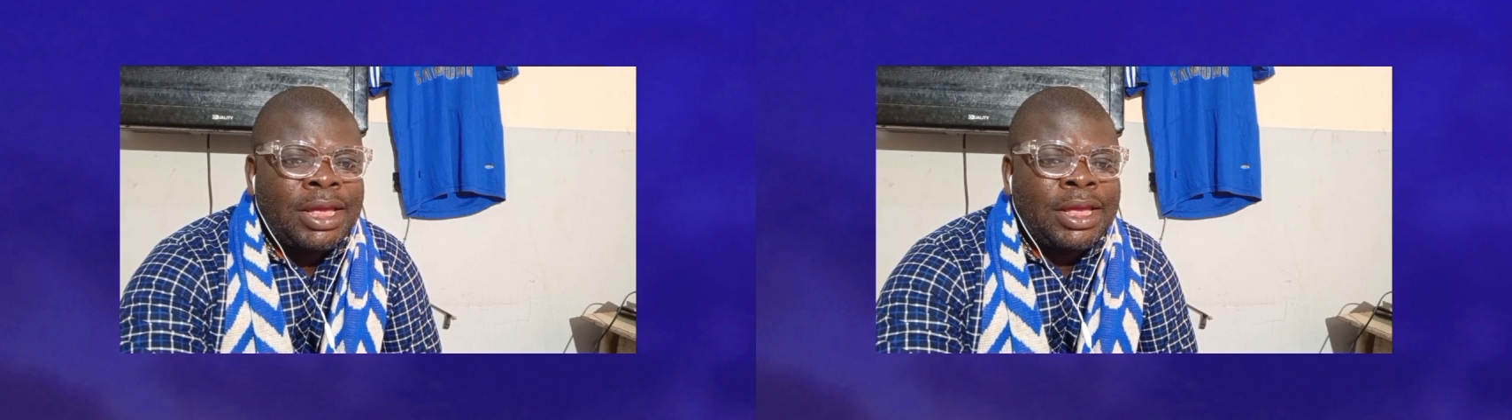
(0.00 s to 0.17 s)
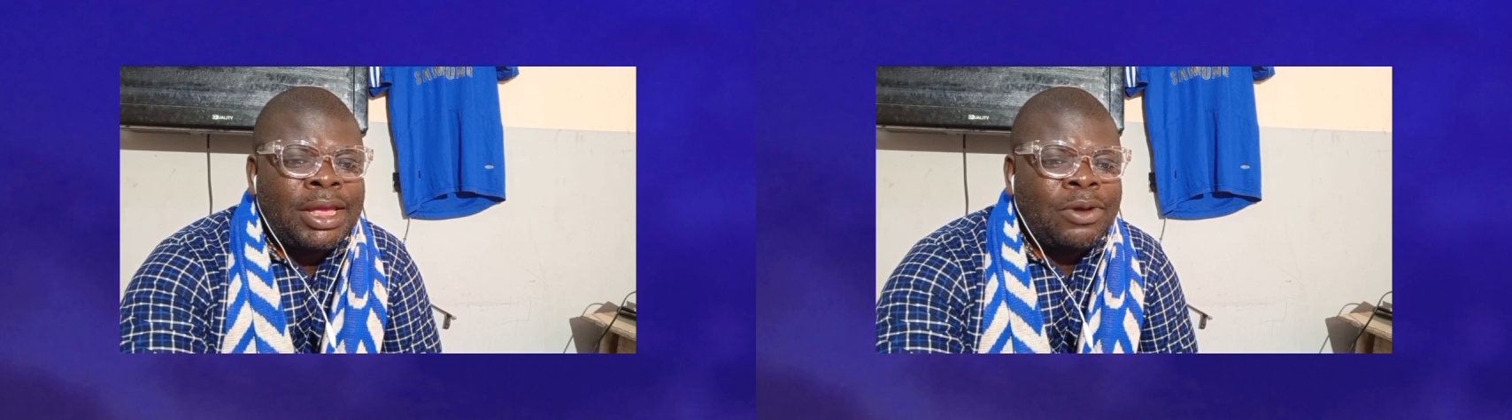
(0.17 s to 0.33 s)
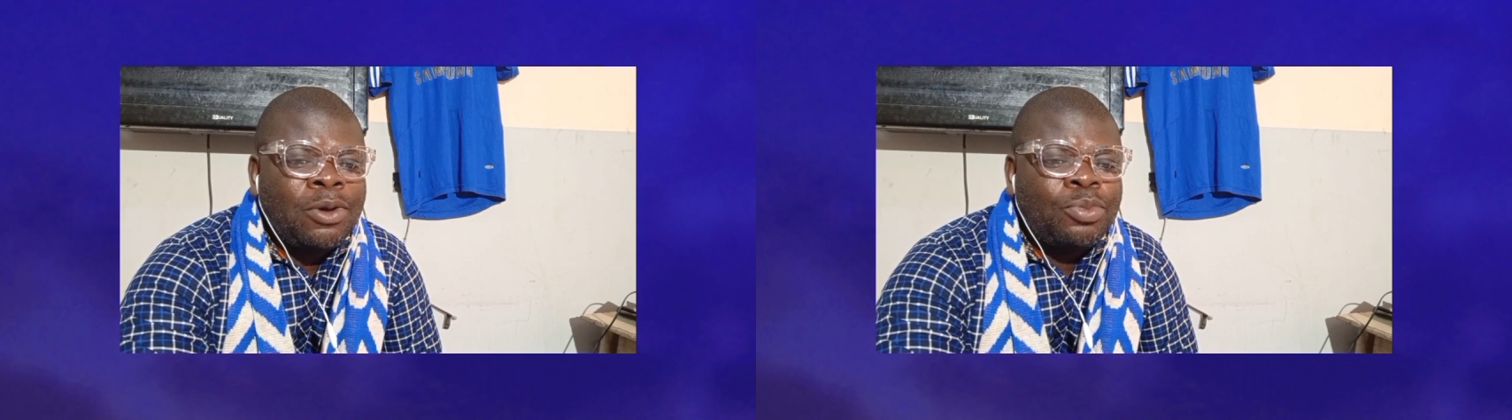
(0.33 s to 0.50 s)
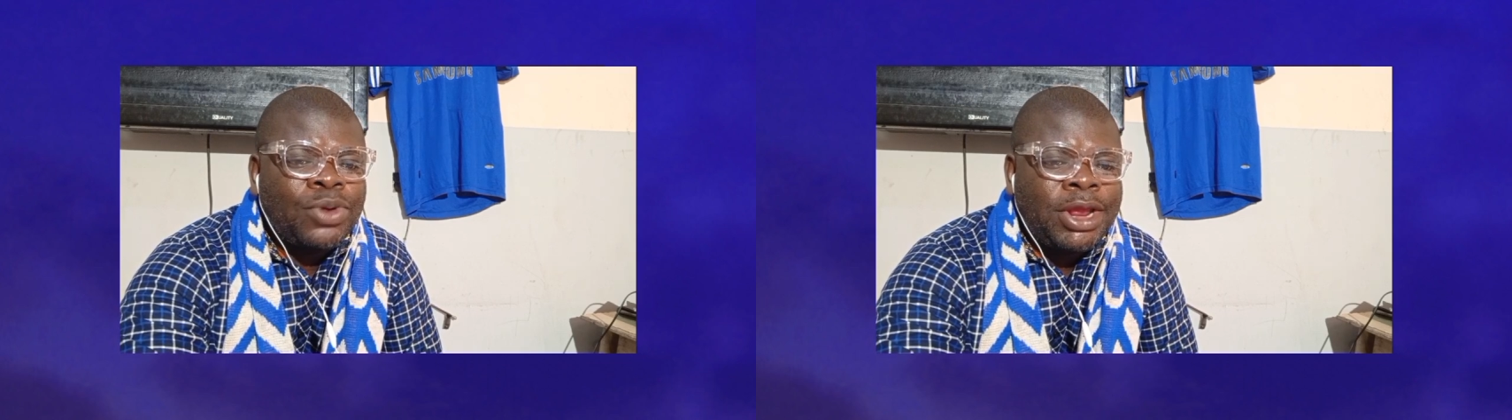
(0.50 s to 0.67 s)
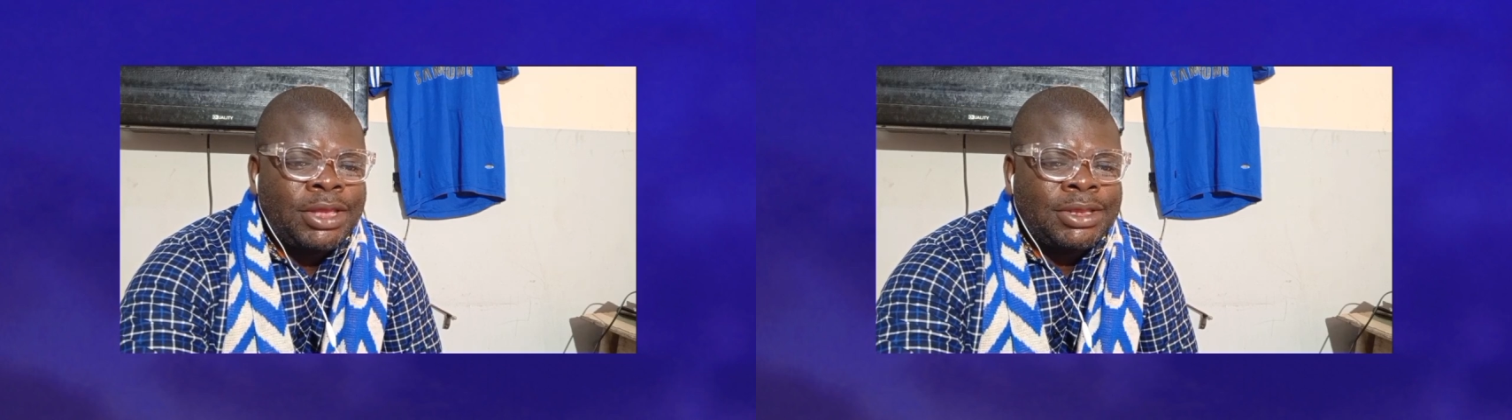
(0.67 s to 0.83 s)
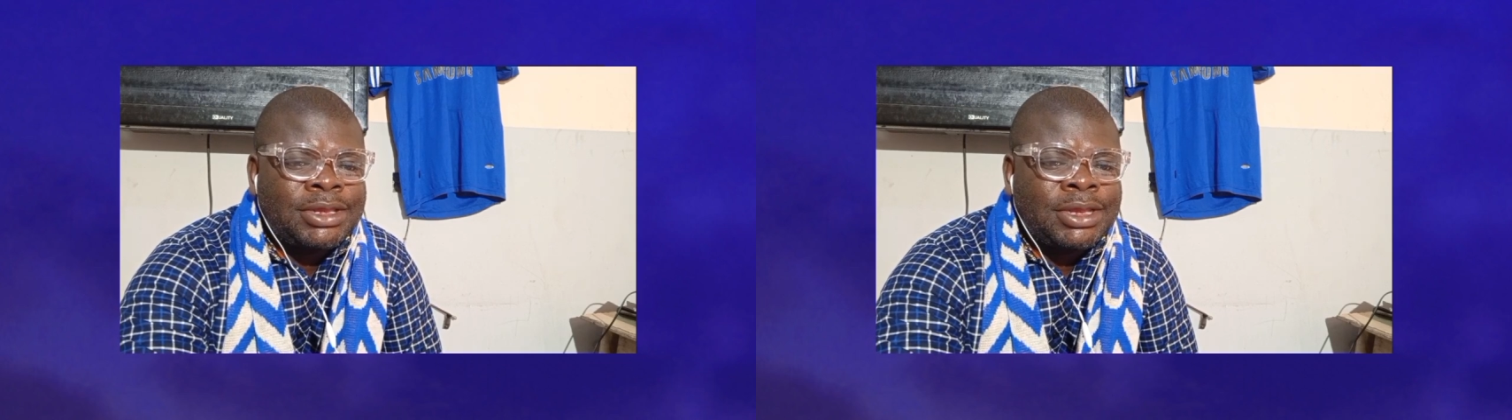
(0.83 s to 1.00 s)

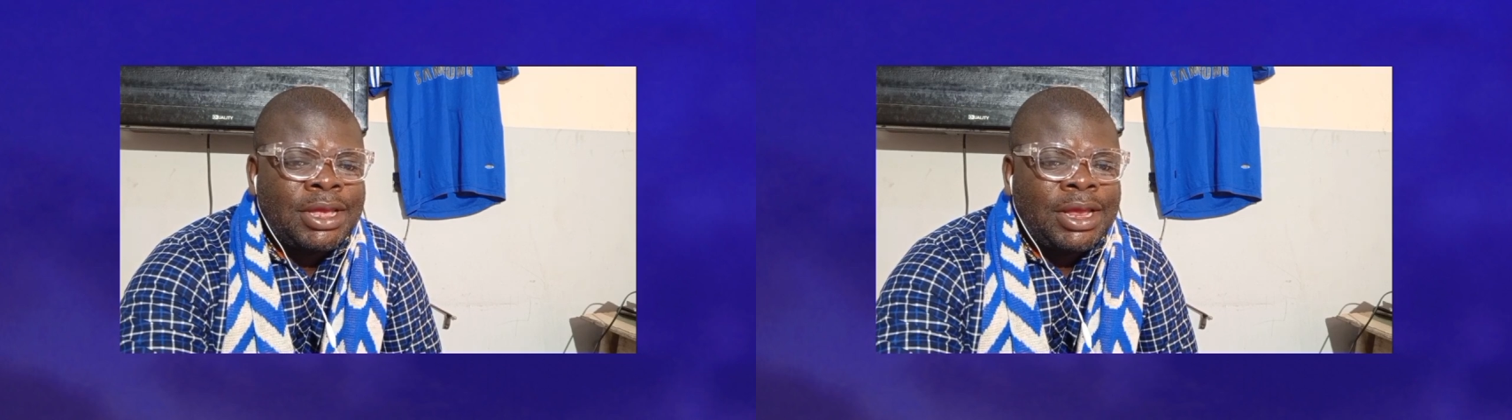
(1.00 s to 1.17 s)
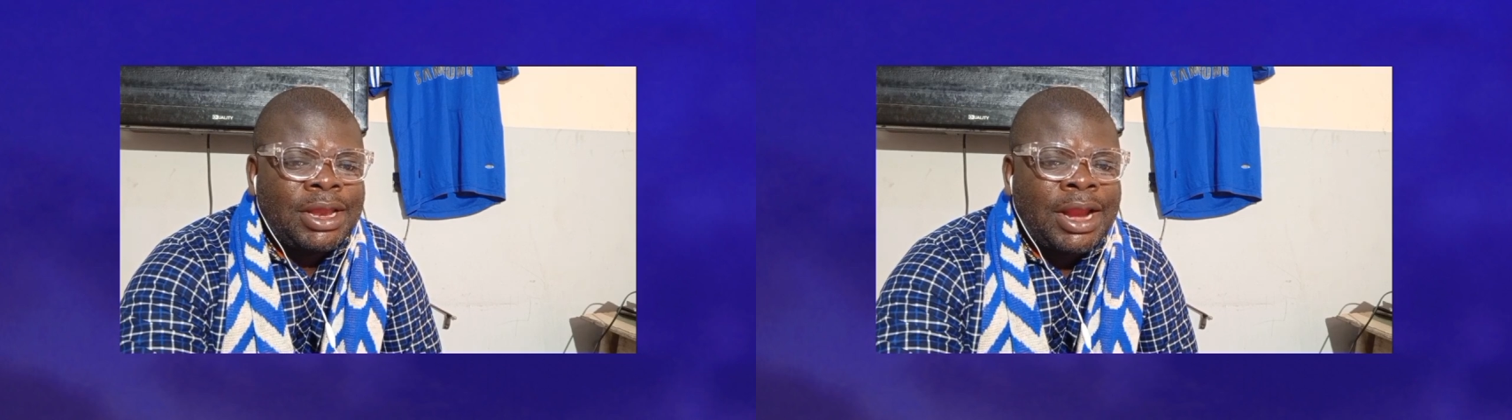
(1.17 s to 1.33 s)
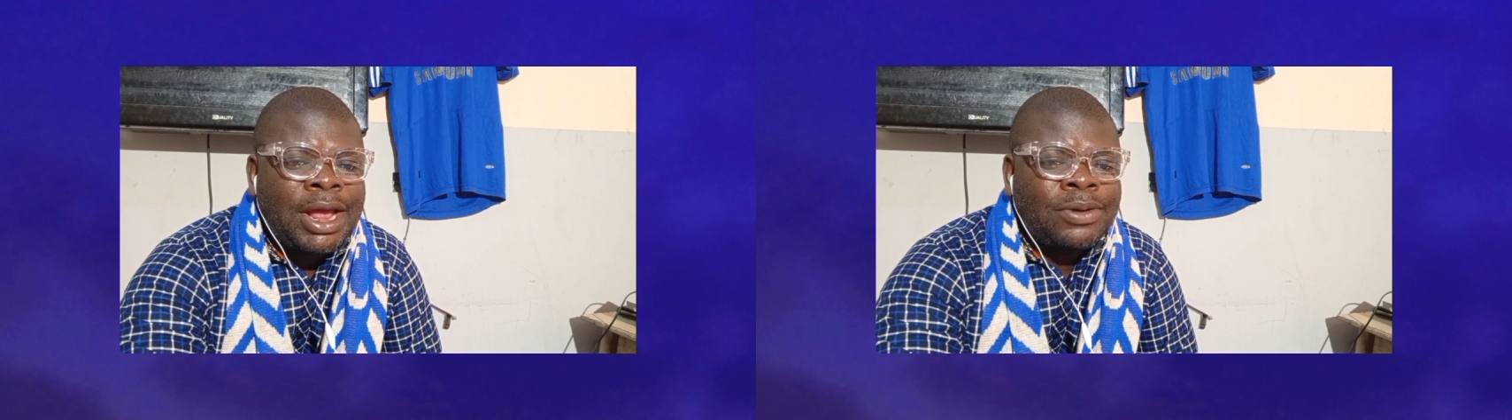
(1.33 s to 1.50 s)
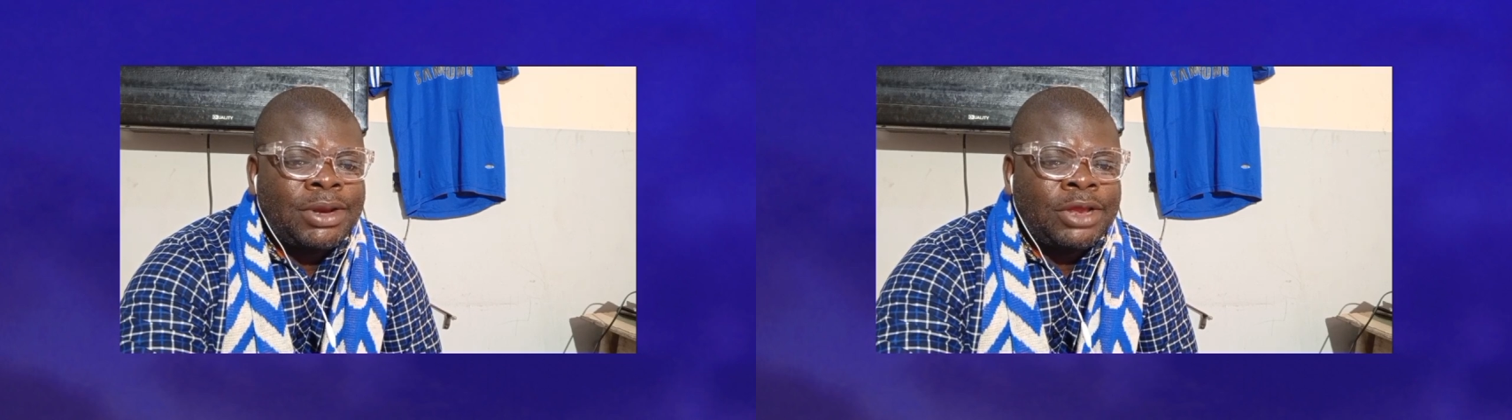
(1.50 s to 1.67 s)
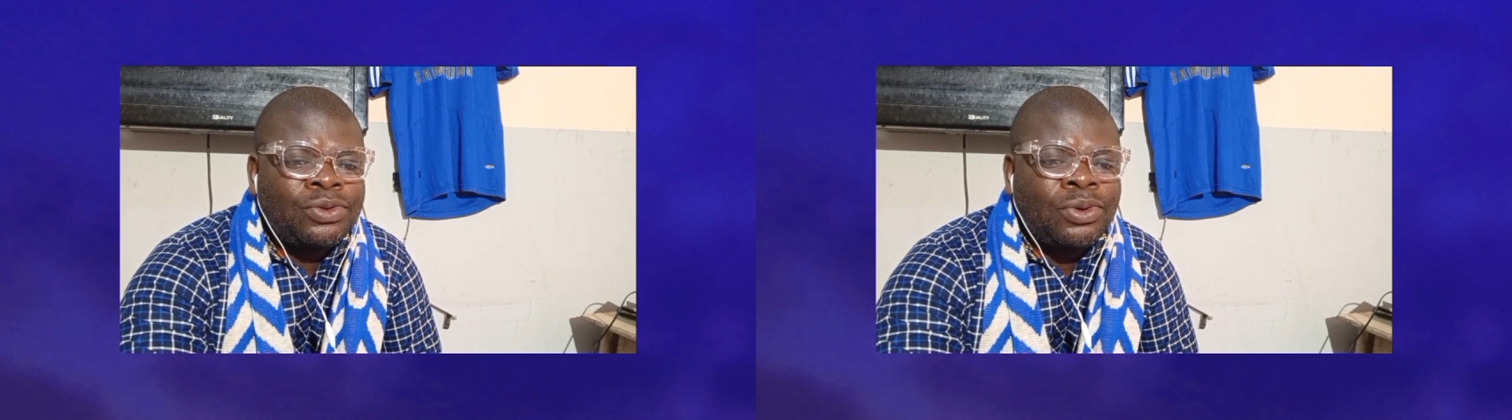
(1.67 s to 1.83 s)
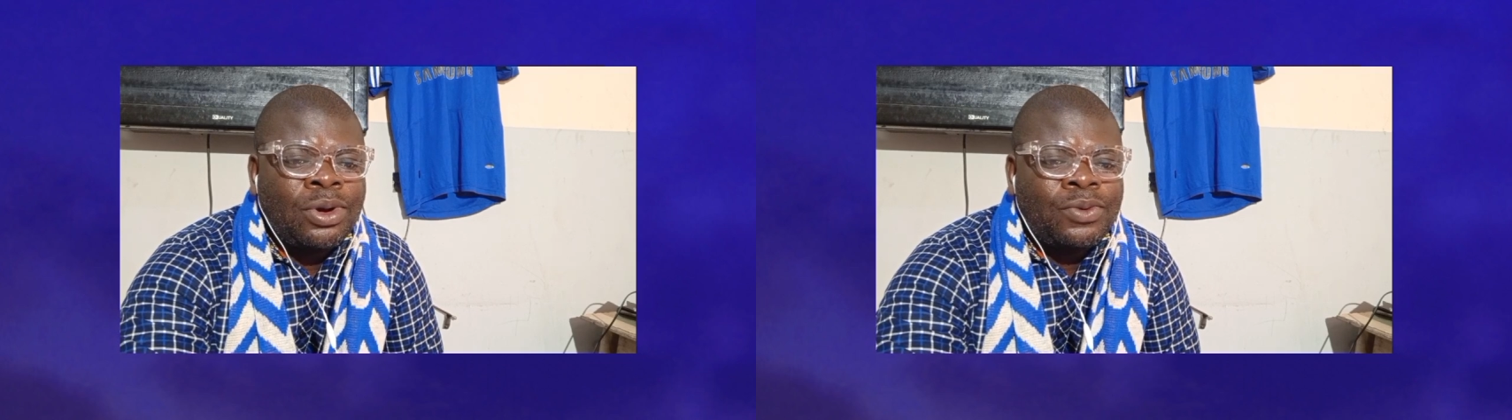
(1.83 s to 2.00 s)
opponents. Now, the
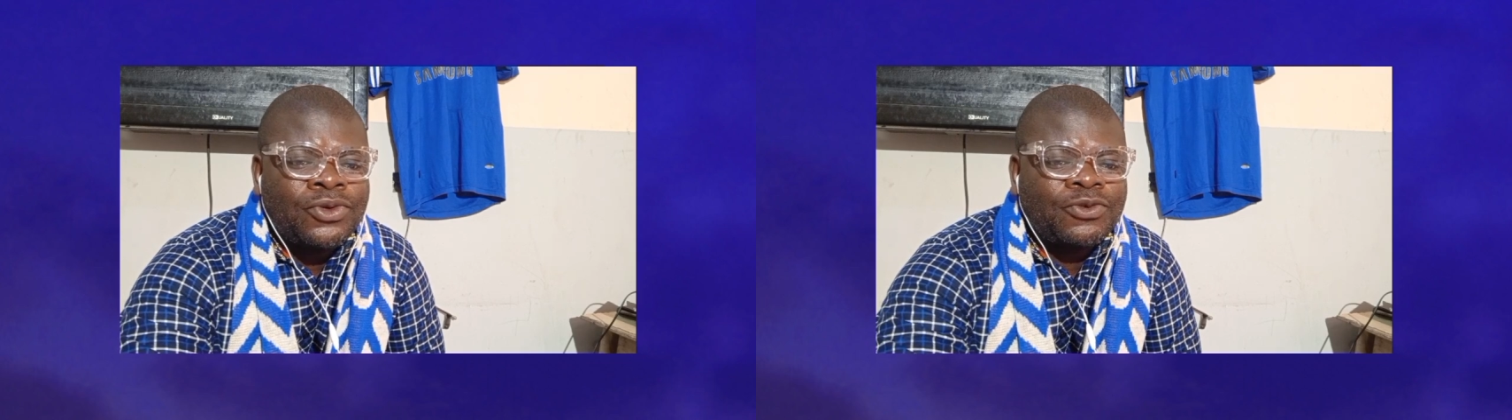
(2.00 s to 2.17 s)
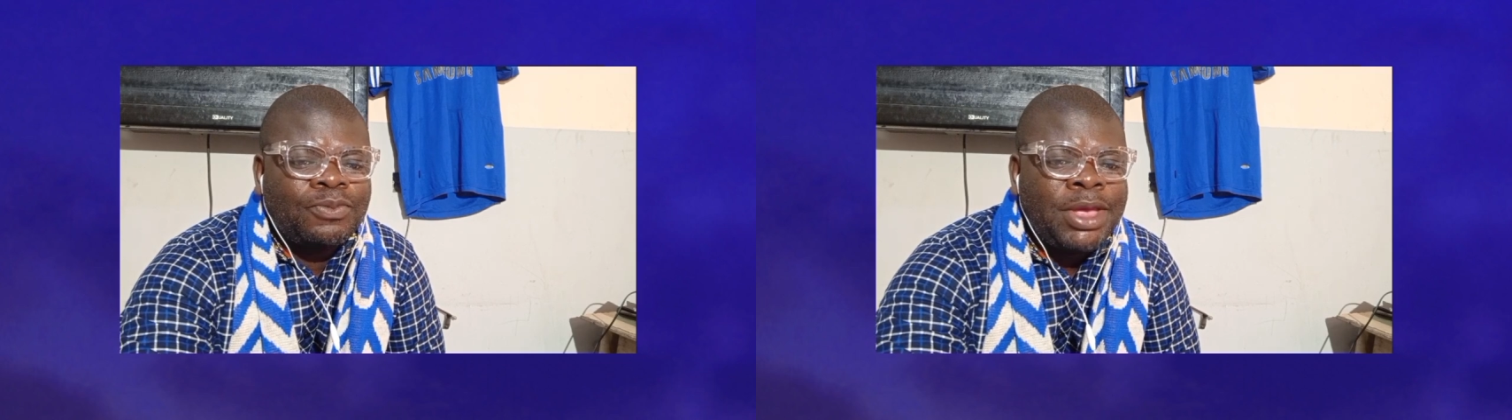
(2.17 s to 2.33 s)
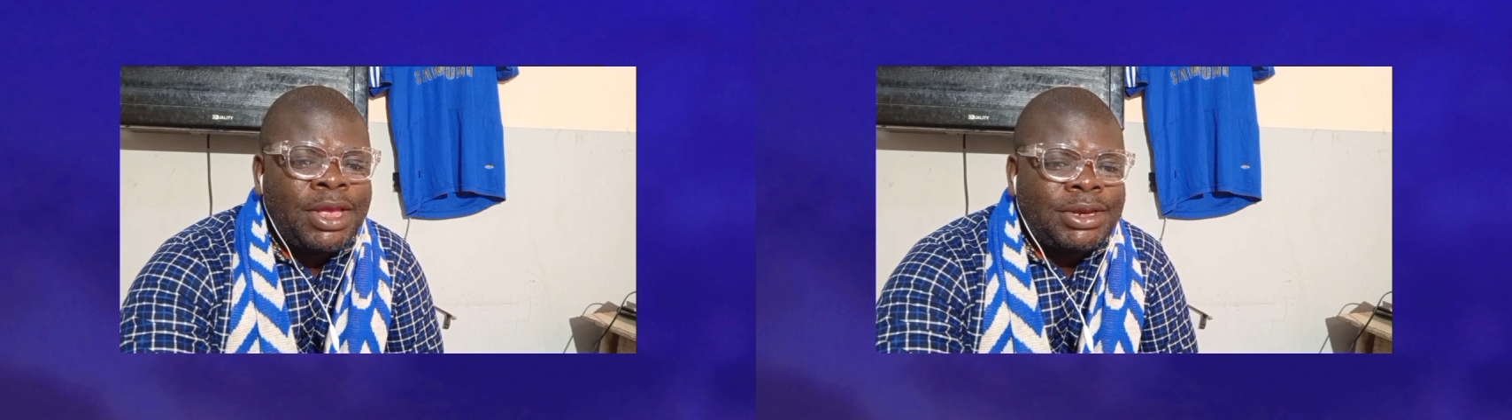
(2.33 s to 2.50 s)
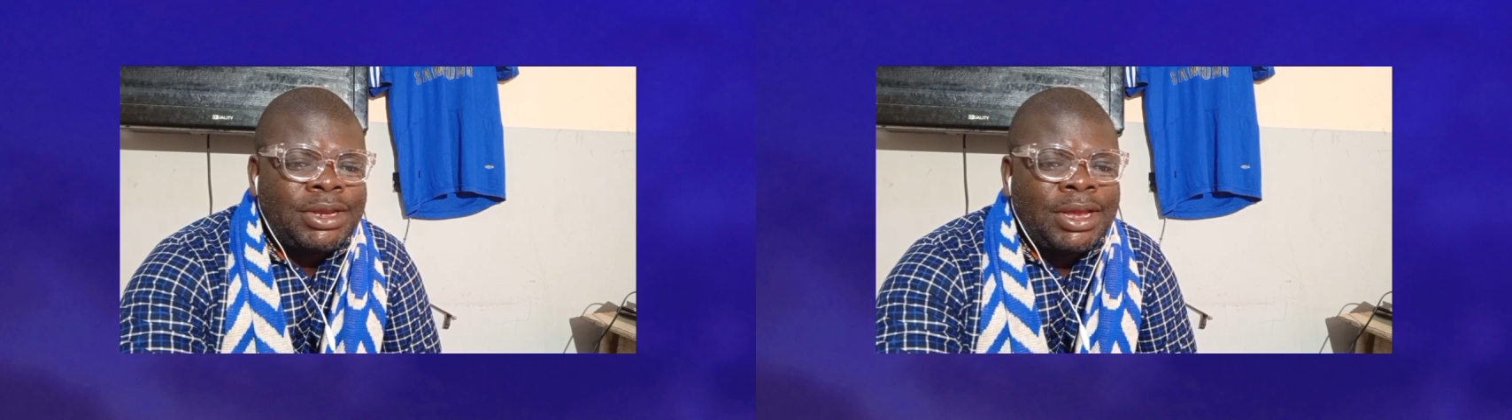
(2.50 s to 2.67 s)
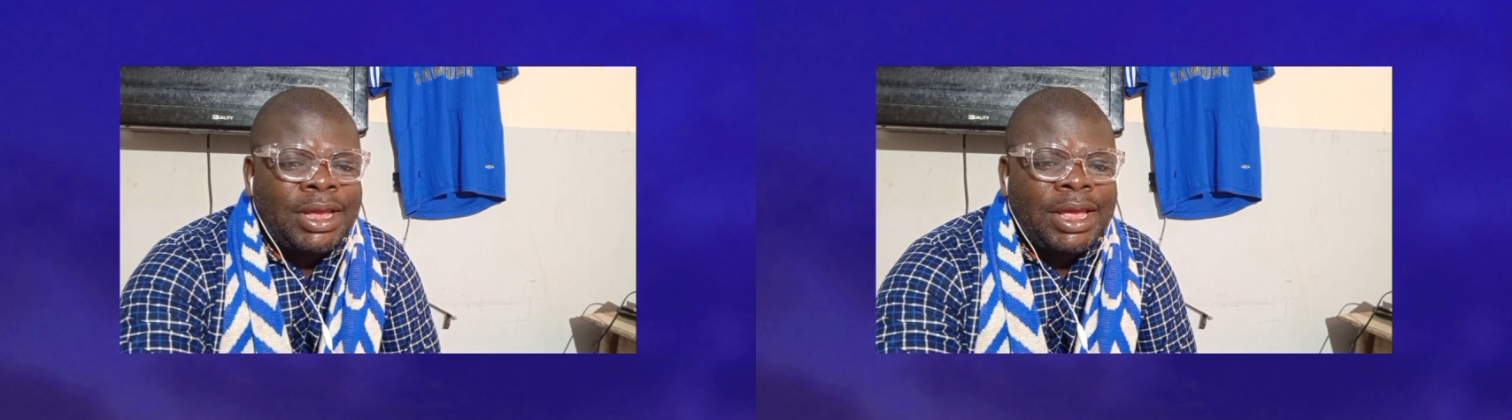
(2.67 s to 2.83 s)
draw was made